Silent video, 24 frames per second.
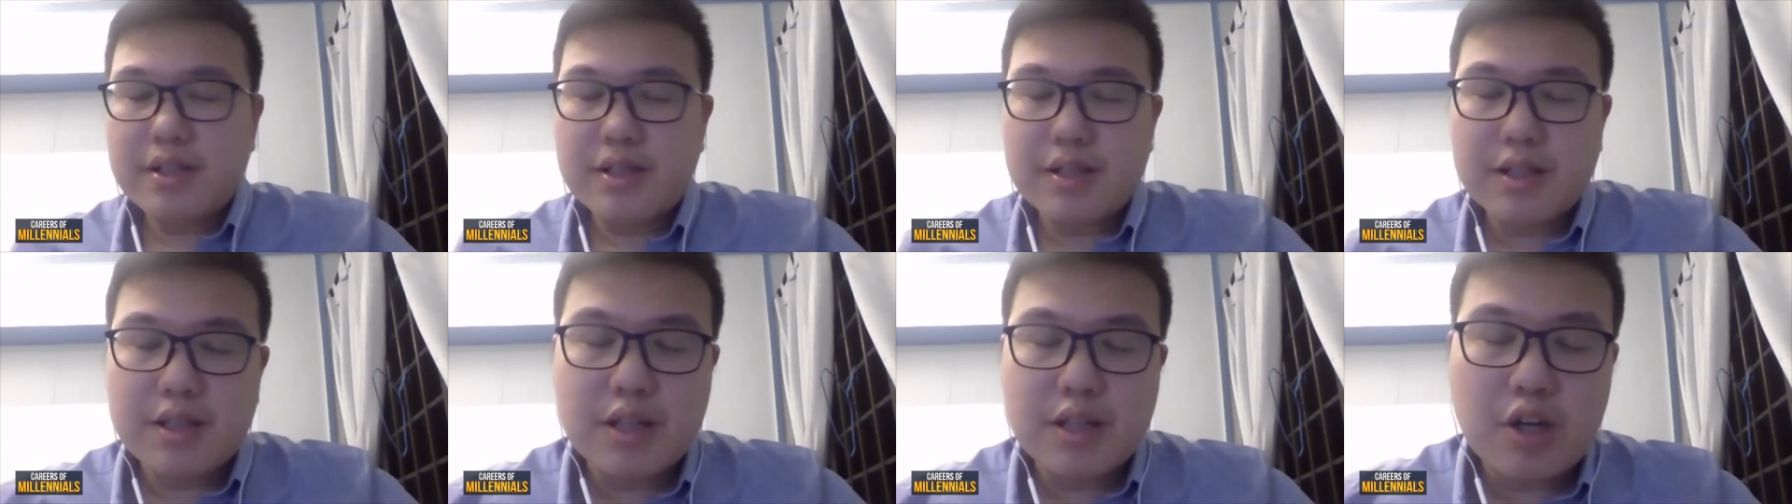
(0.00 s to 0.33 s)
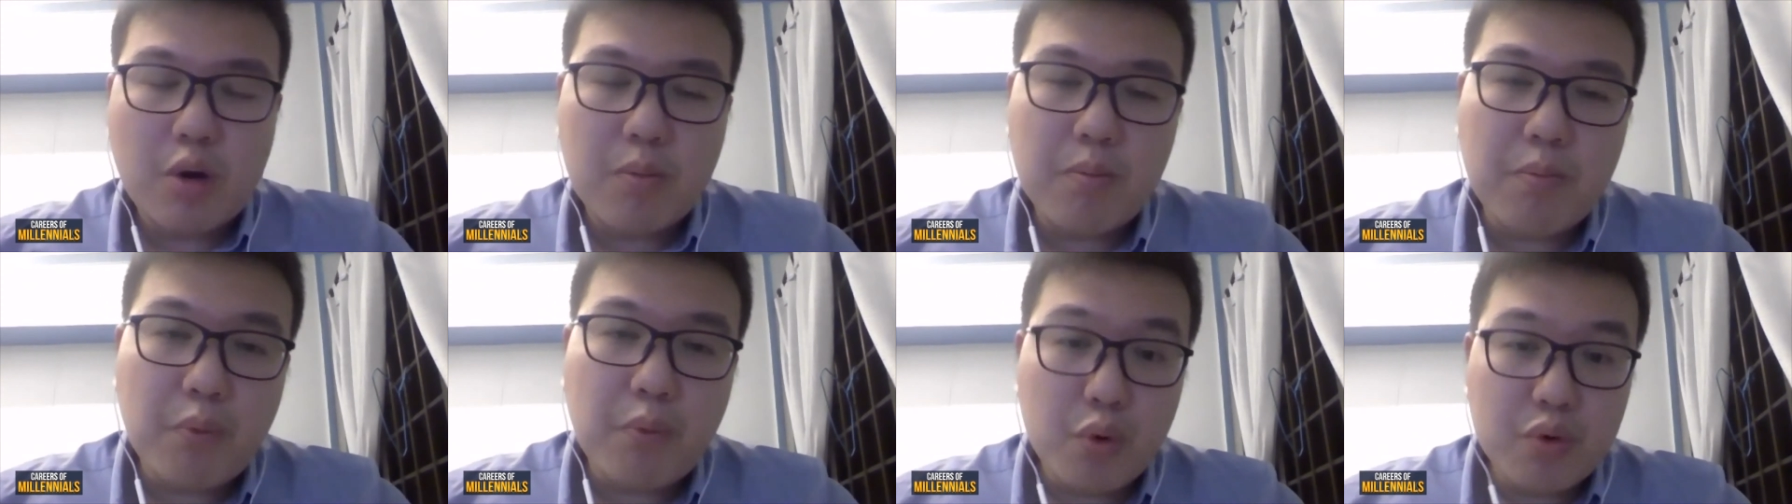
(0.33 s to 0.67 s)

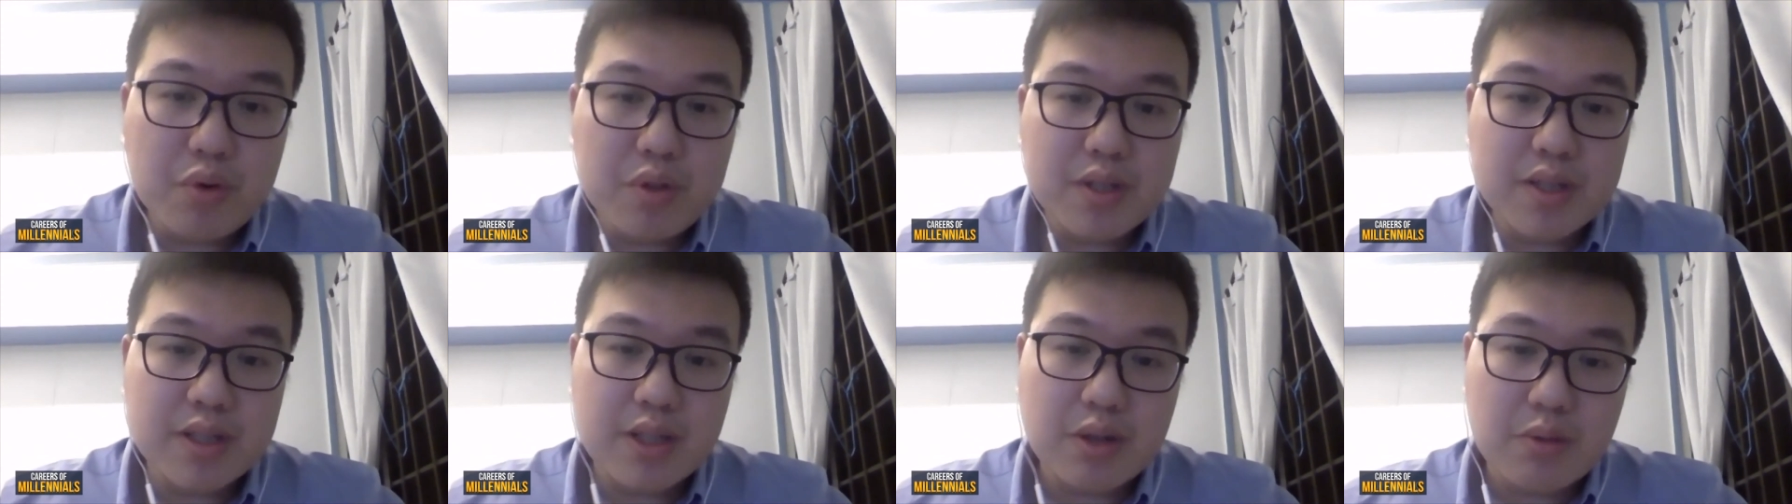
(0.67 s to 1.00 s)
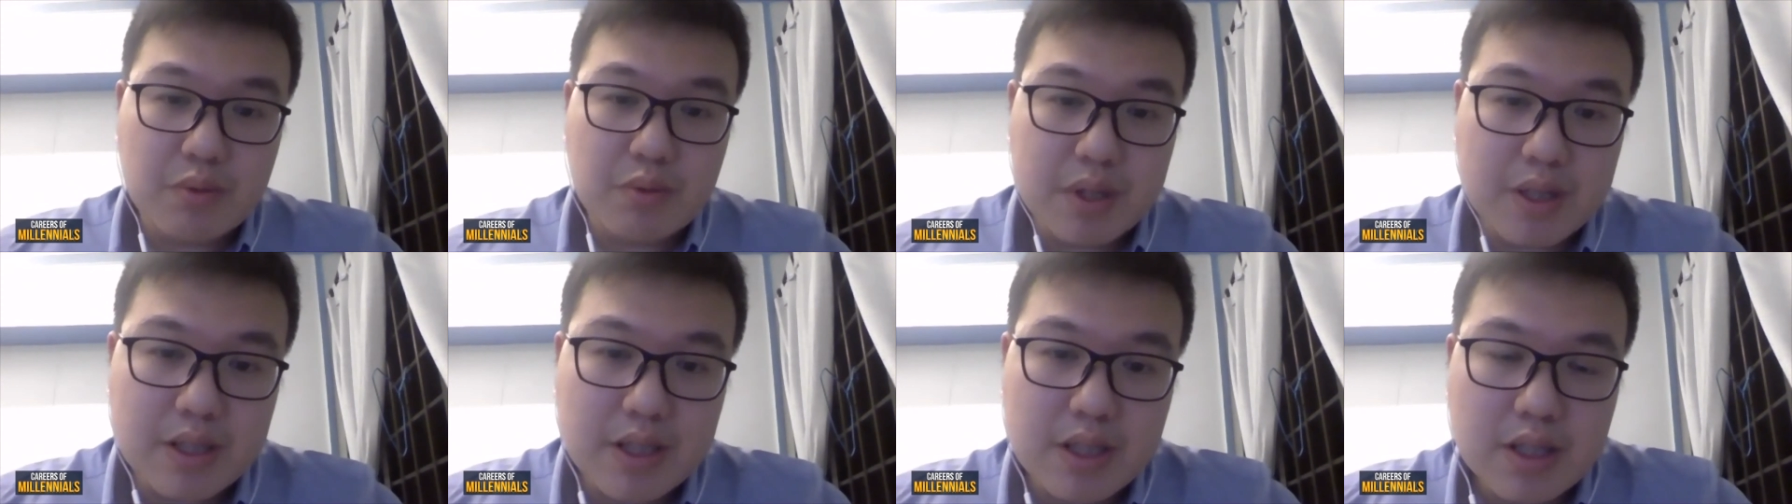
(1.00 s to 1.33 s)
components that
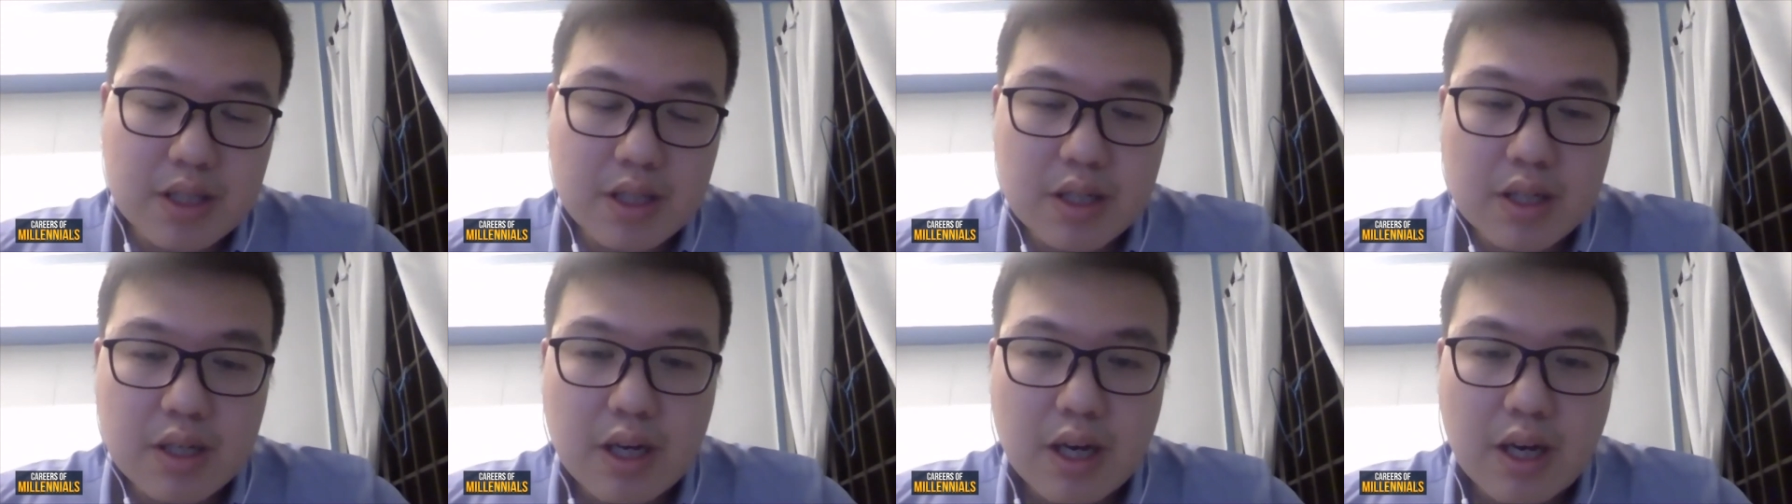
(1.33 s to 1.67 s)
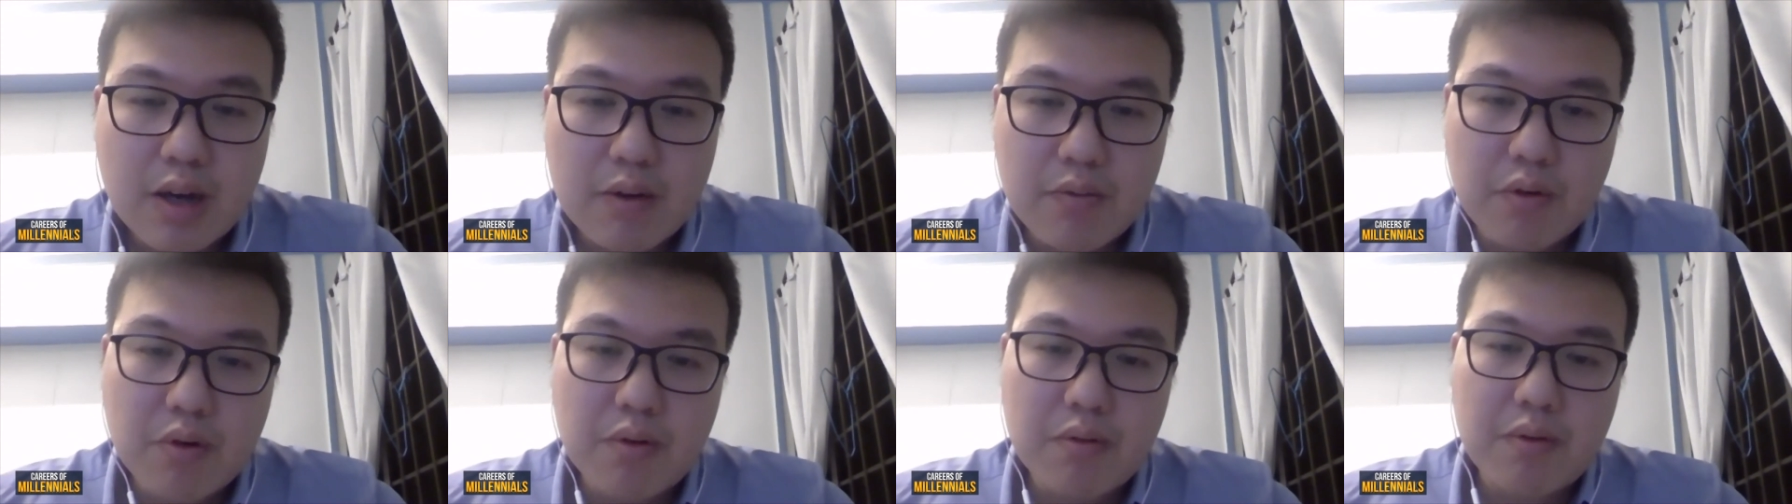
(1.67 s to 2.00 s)
we see here are
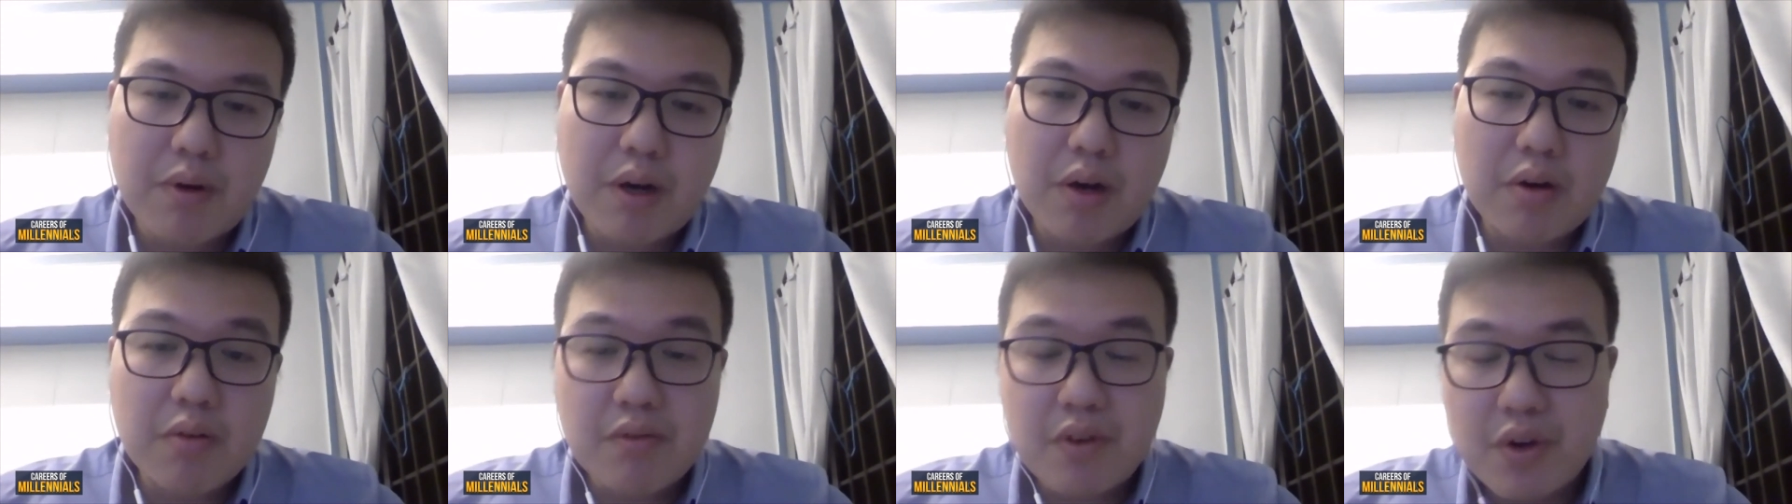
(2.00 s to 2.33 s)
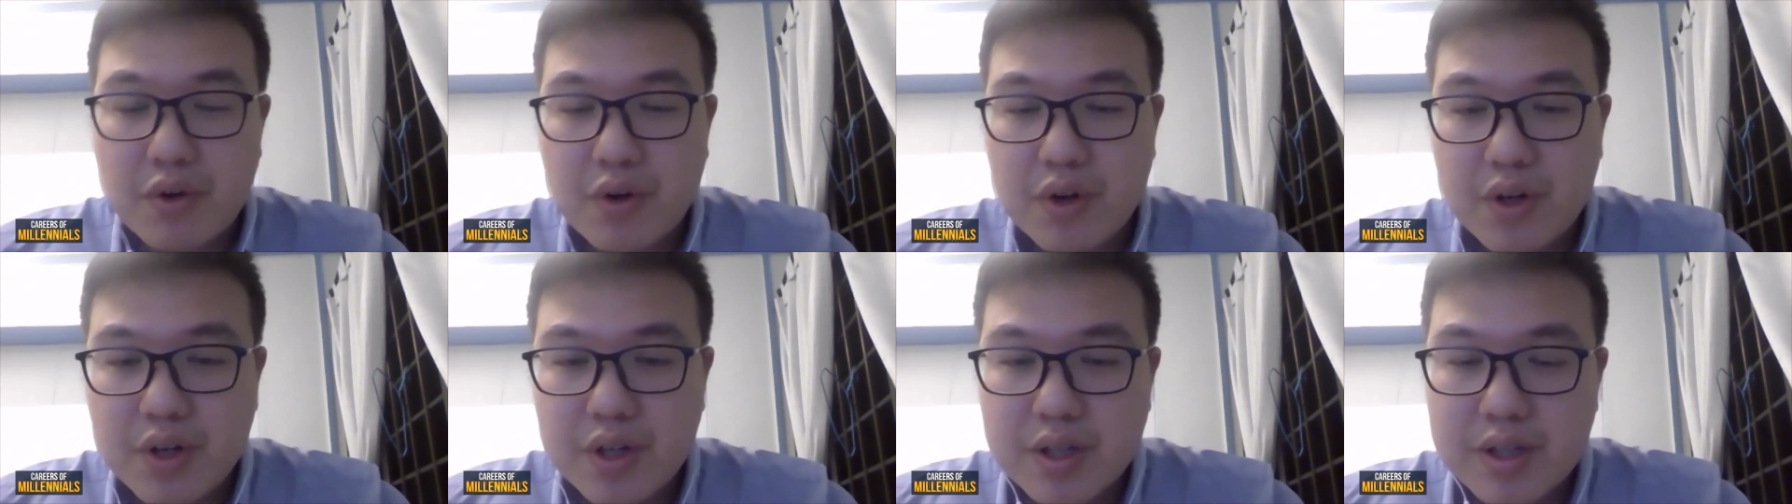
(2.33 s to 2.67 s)
from our
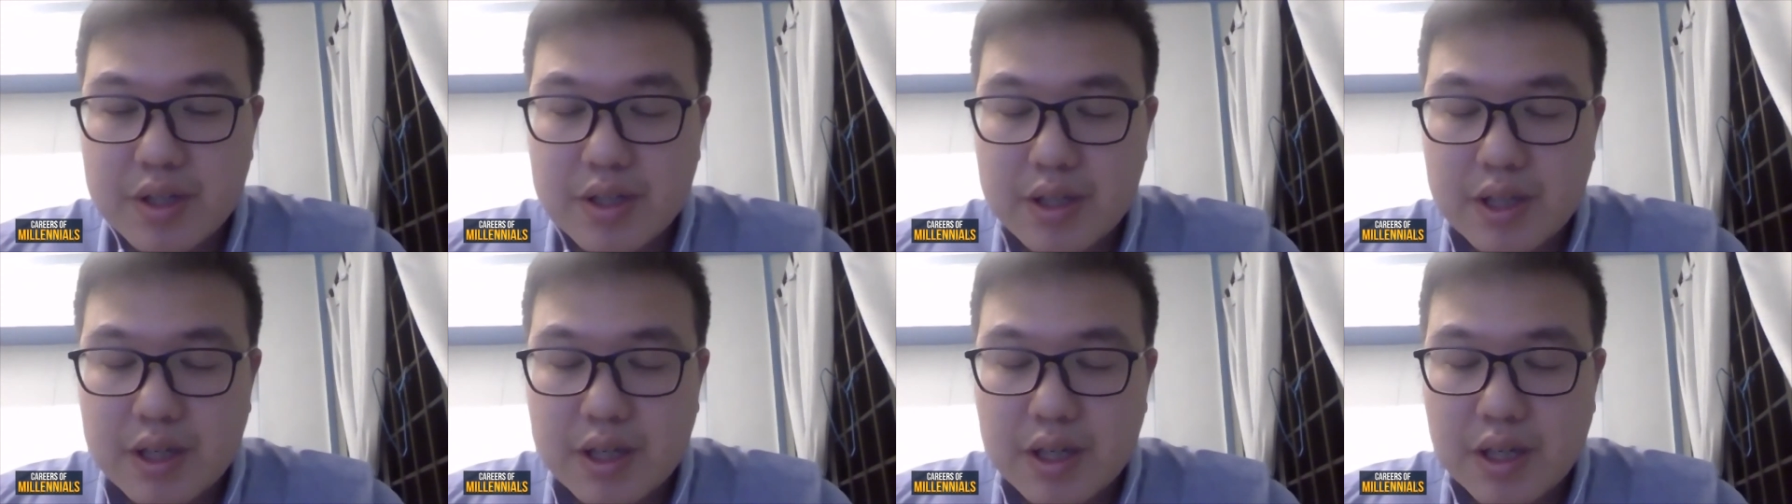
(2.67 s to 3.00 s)
various